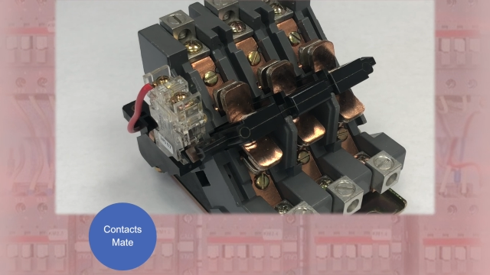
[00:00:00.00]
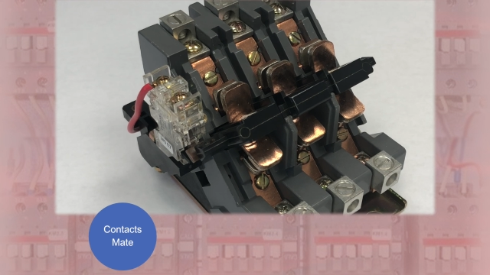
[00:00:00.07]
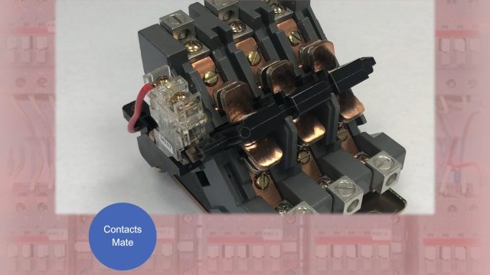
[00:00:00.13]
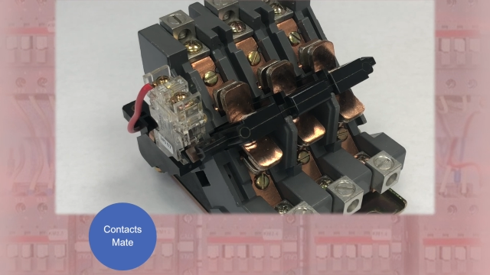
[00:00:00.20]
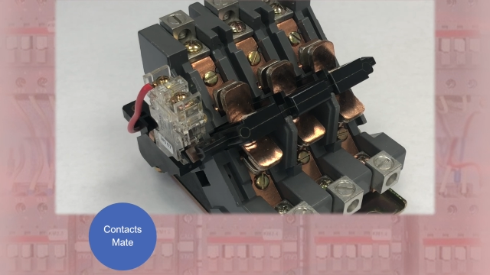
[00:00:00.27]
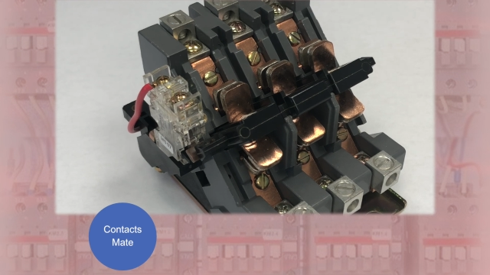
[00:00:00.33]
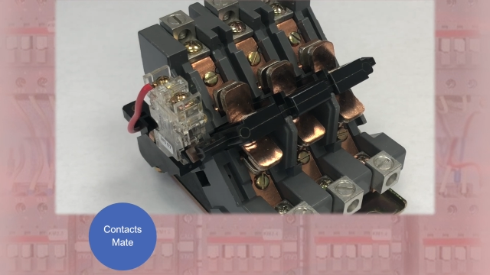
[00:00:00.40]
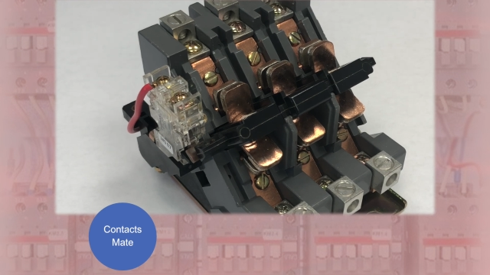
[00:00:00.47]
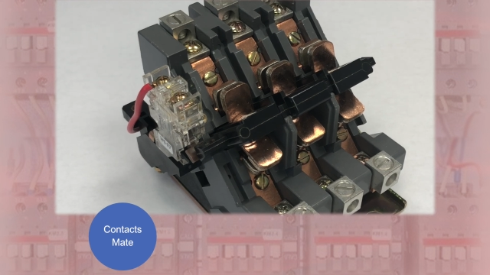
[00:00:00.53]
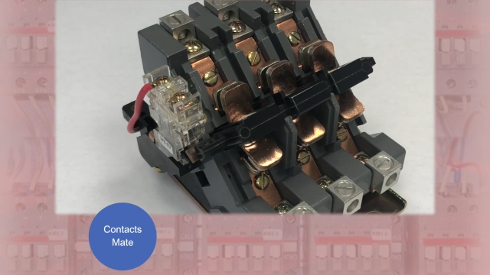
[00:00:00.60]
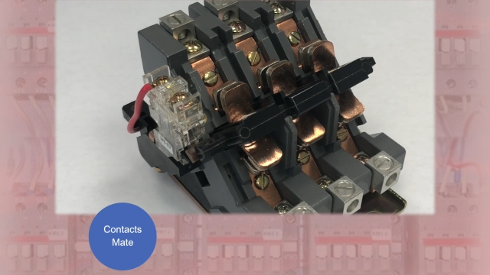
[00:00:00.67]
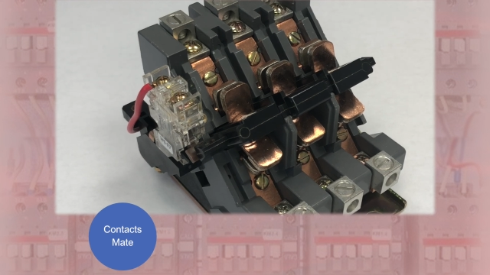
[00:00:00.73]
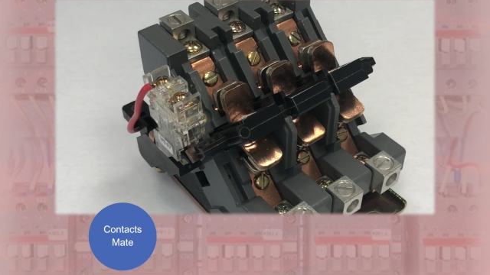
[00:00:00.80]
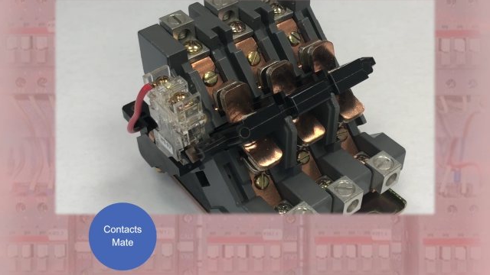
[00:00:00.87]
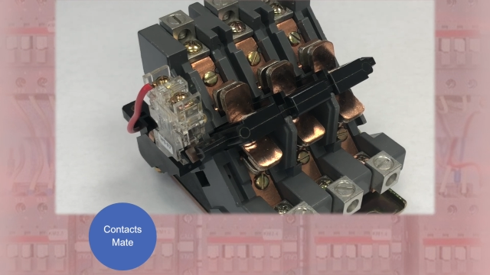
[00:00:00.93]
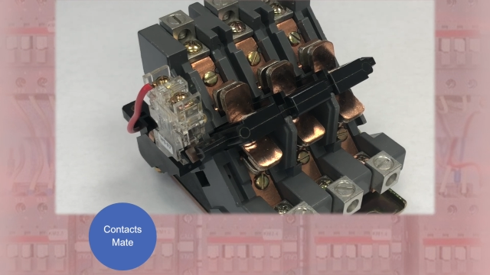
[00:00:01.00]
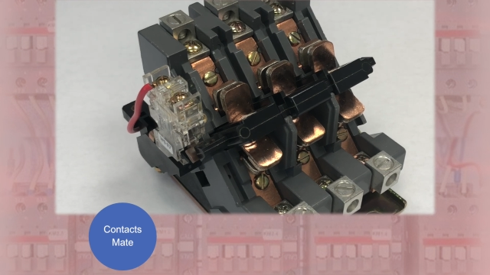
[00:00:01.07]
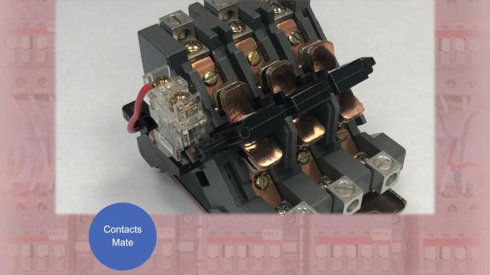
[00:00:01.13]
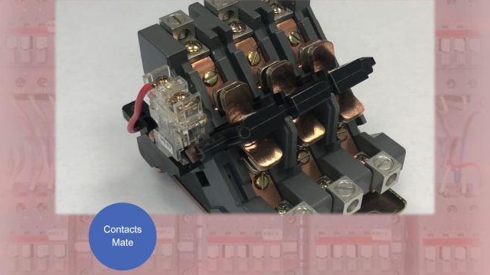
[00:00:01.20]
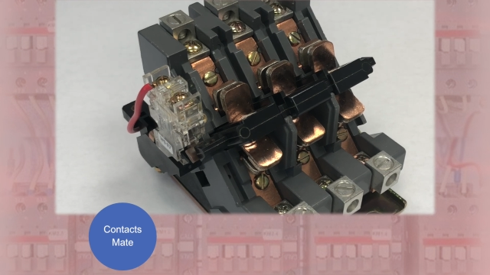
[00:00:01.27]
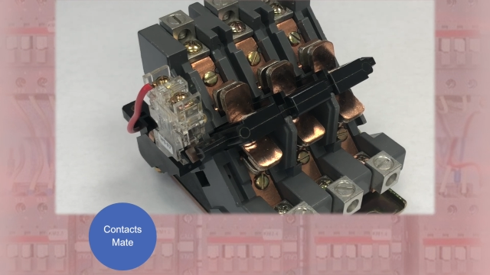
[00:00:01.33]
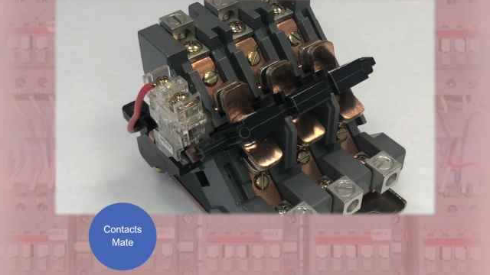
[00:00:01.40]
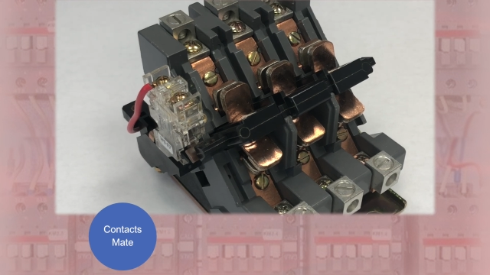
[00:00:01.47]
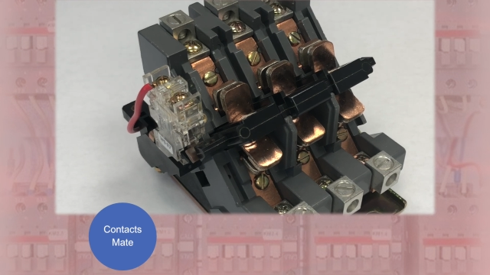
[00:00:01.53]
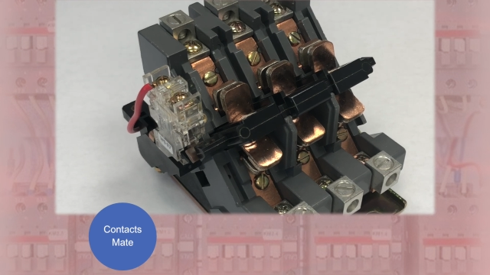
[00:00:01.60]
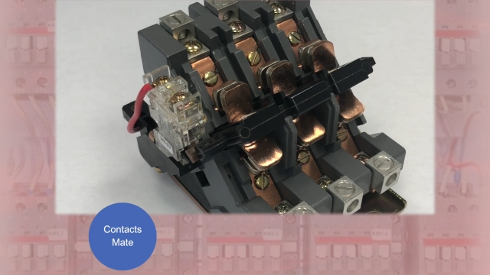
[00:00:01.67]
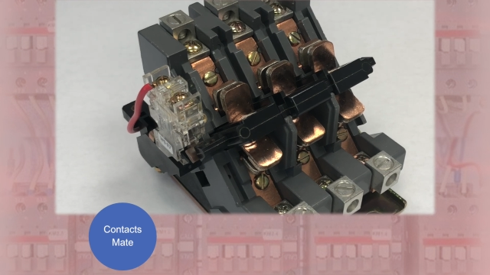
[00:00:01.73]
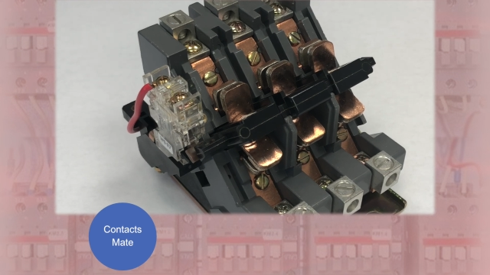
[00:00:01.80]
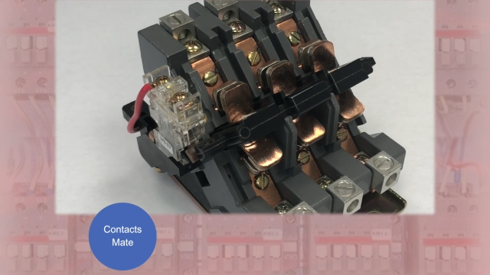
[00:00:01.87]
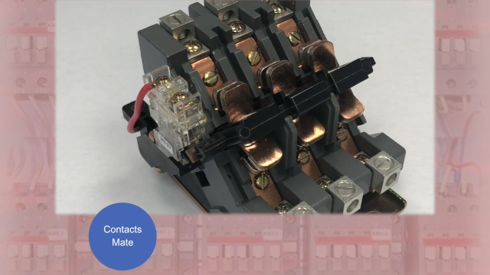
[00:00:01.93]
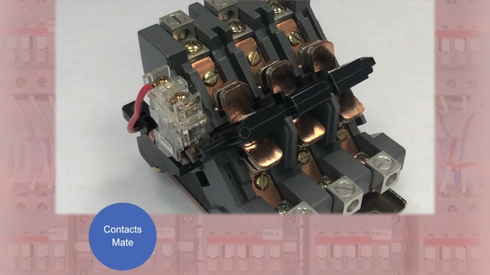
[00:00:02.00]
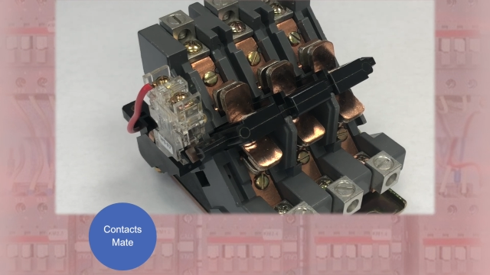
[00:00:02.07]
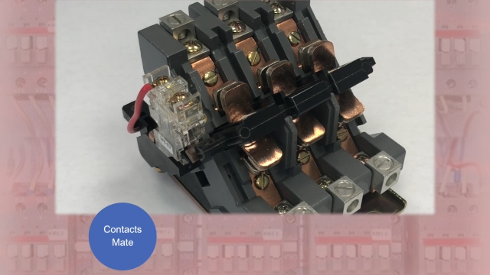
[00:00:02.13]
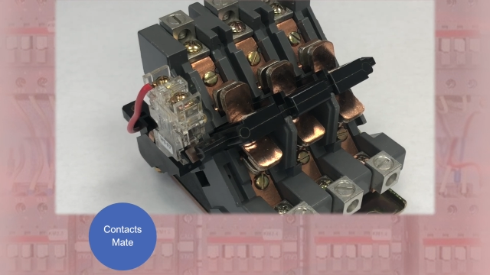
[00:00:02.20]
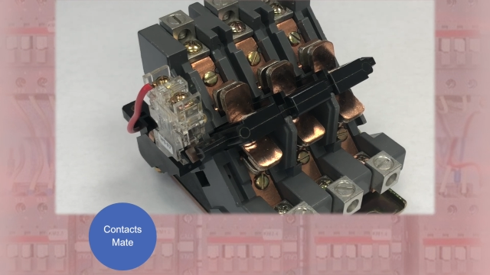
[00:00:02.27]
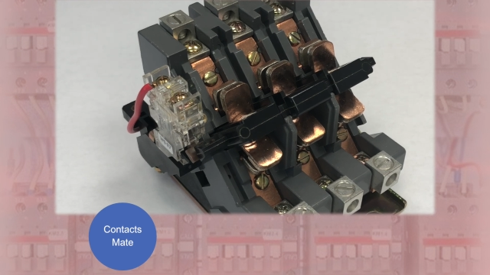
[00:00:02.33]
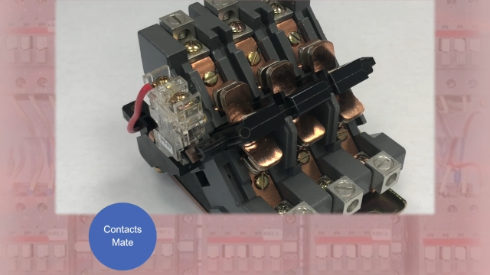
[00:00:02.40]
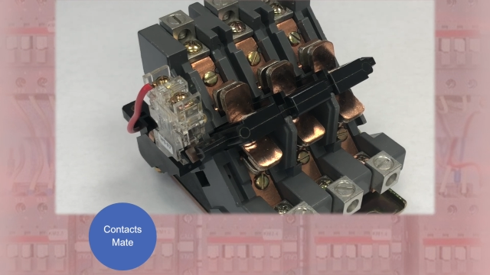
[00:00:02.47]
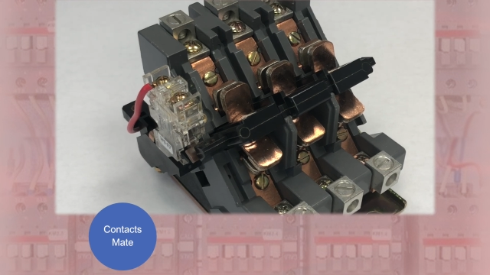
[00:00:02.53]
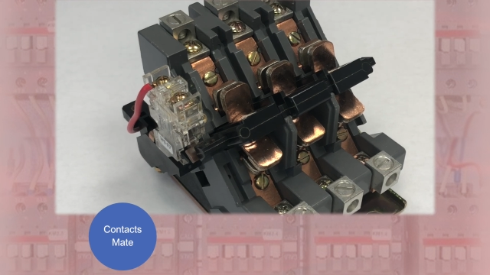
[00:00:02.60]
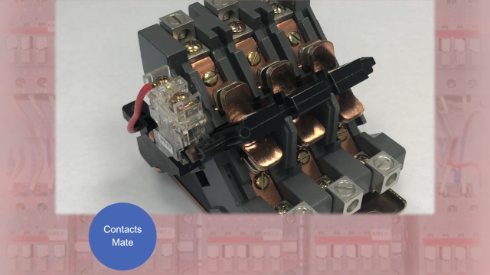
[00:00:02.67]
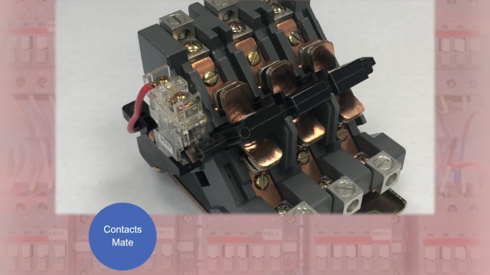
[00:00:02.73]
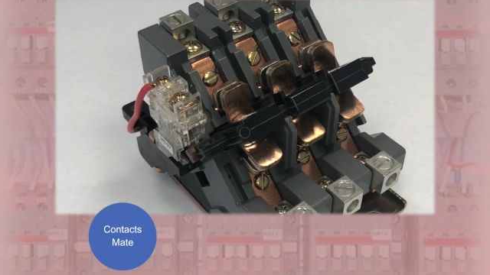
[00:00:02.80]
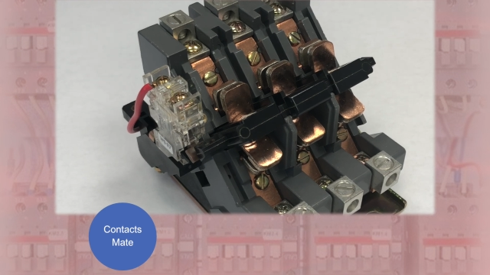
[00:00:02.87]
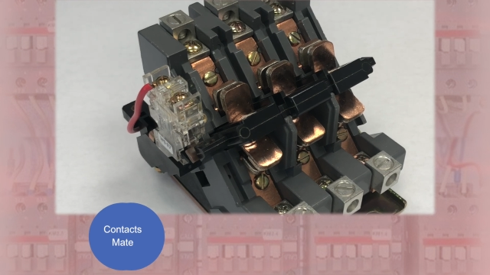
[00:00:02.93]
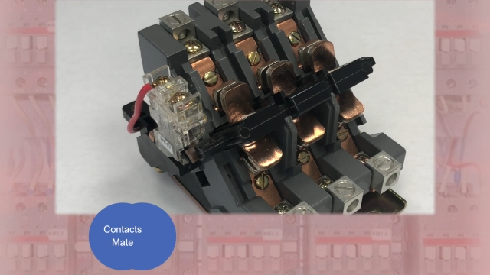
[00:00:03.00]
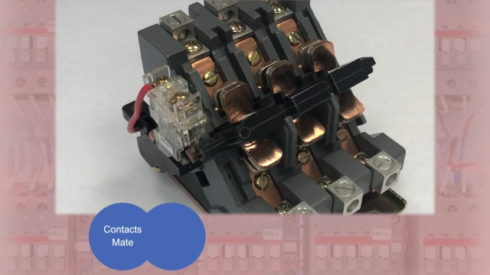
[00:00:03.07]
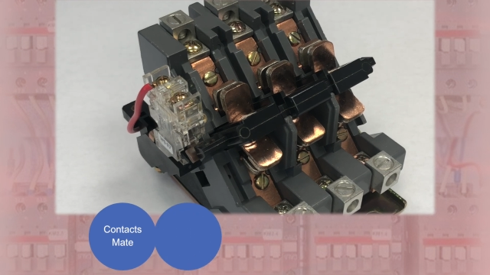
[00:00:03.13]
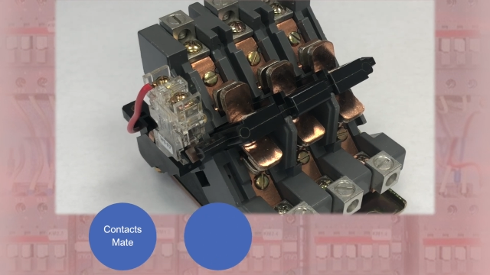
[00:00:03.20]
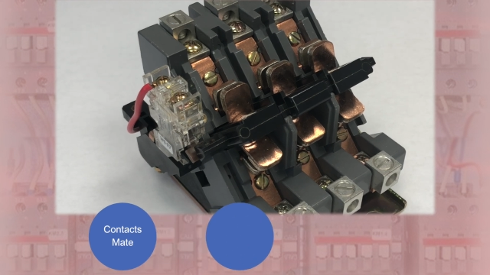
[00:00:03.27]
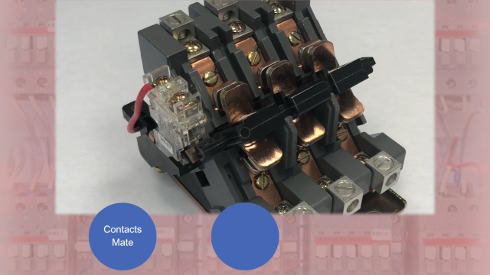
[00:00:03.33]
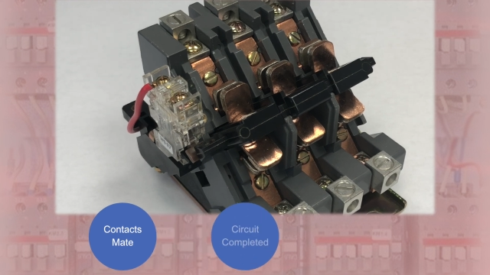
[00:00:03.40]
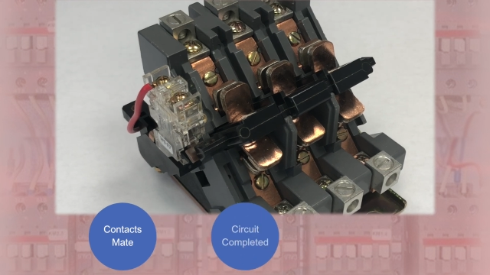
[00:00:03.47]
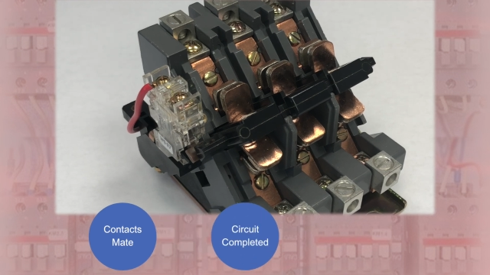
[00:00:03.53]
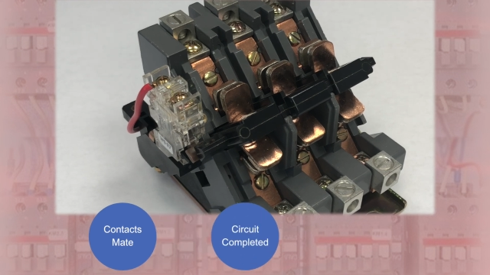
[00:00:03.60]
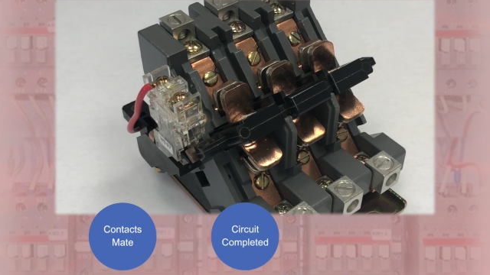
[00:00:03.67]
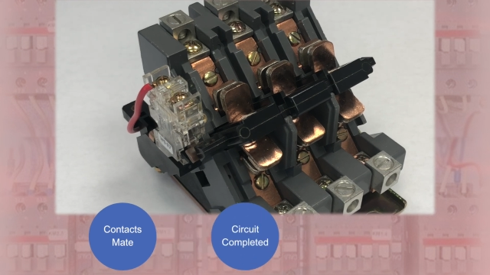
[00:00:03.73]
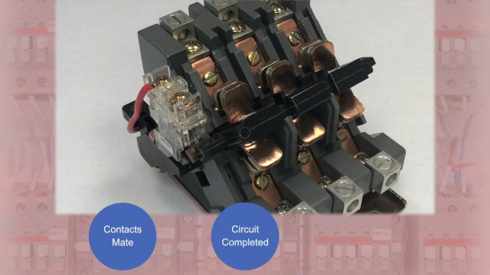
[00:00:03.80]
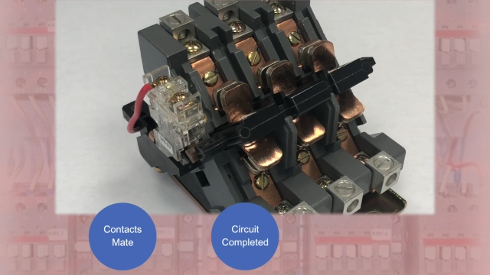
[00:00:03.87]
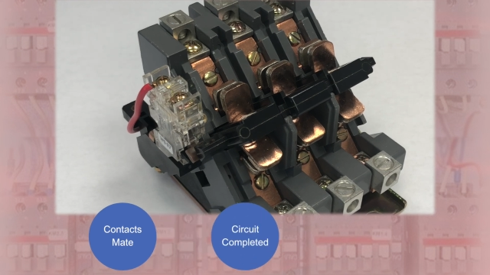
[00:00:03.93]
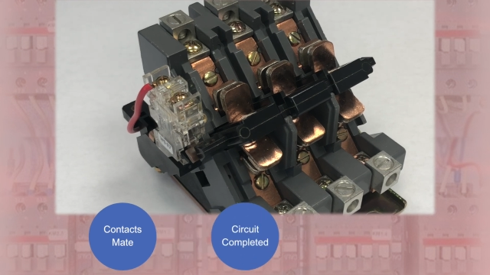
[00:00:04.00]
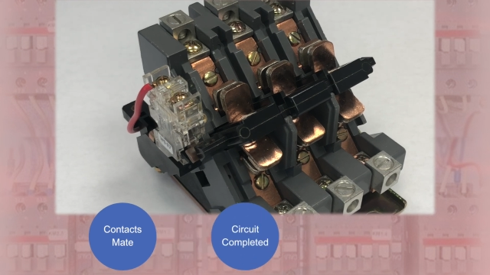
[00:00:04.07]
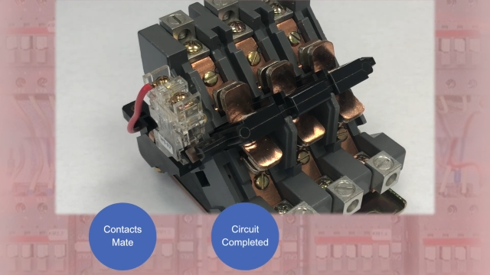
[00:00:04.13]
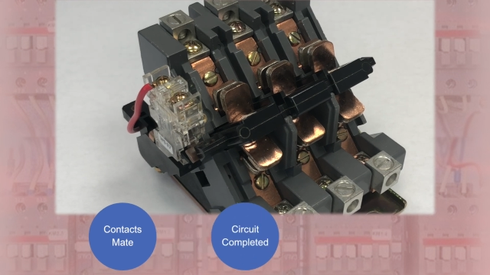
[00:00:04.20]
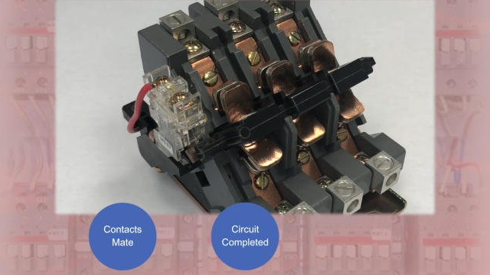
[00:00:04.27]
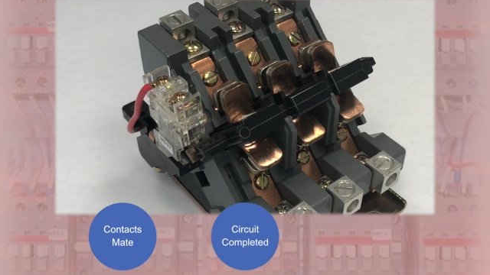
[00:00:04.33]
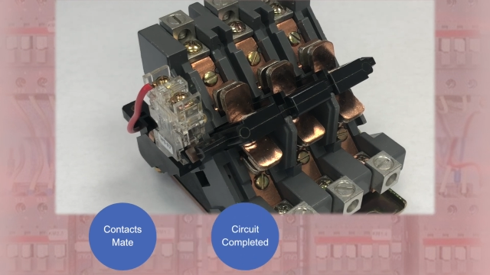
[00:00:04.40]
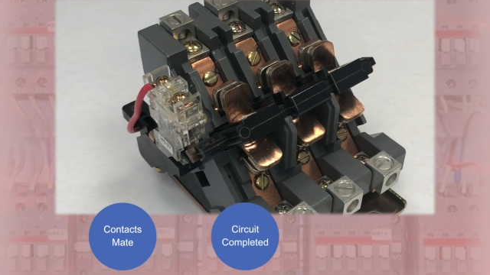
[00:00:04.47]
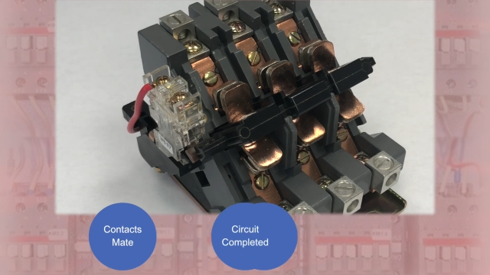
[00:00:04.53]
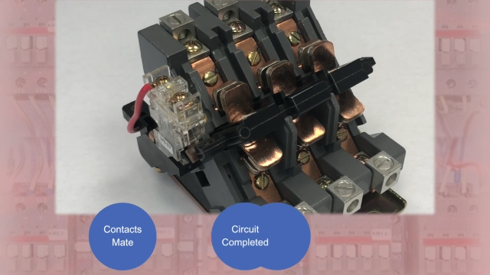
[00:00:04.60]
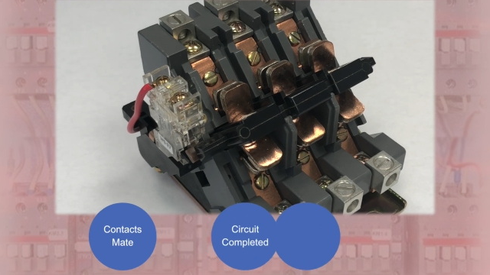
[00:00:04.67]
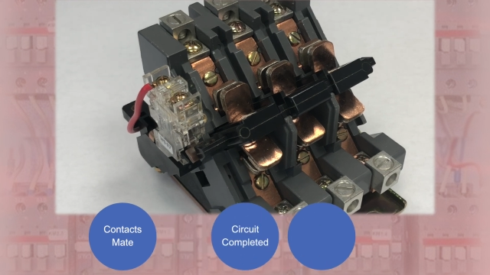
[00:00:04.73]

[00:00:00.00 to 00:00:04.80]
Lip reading: Nobody's mouth can be seen.